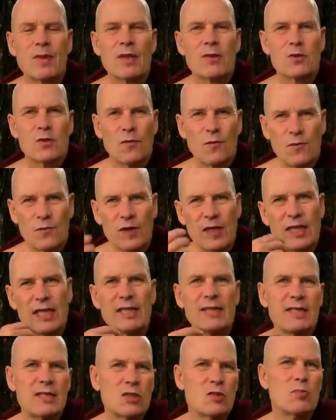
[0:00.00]
So
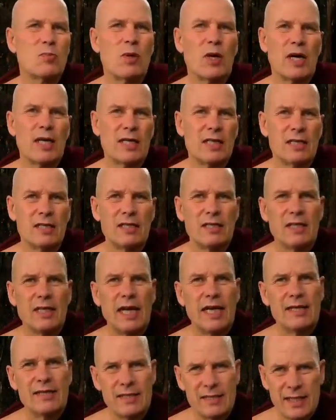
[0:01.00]
feeding this body
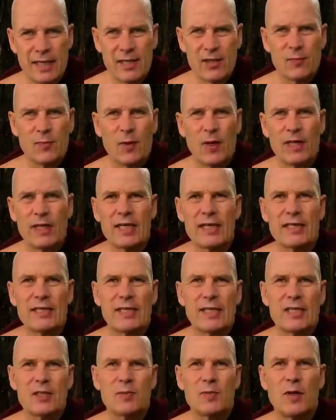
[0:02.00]
and the next body and the
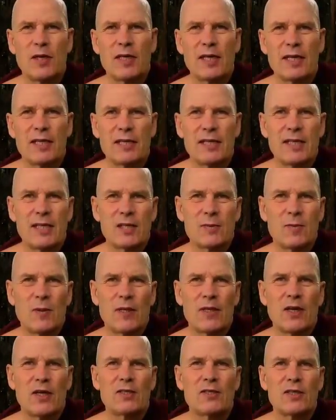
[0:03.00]
next body and the next
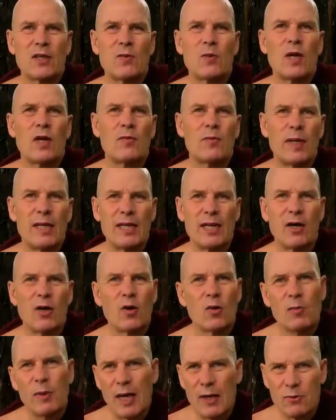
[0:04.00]
body until we have made a
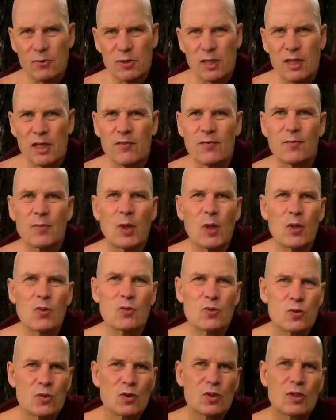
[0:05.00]
whole mountain of
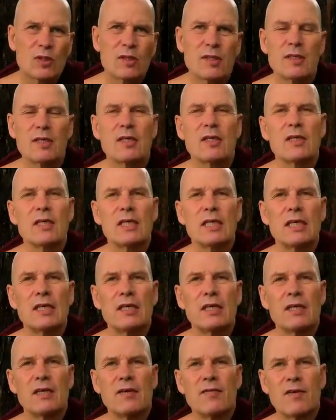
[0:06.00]
bones.
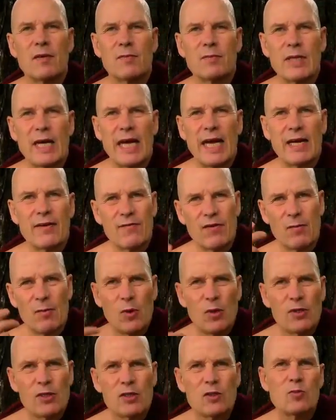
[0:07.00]
From dying from
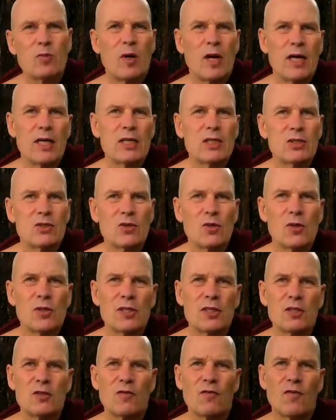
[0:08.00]
all these bodies, all
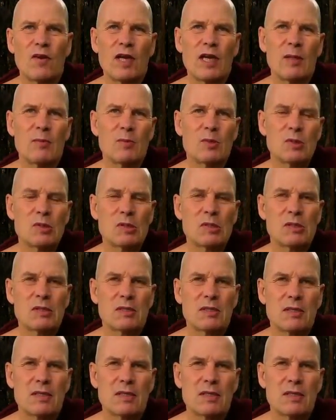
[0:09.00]
these frames.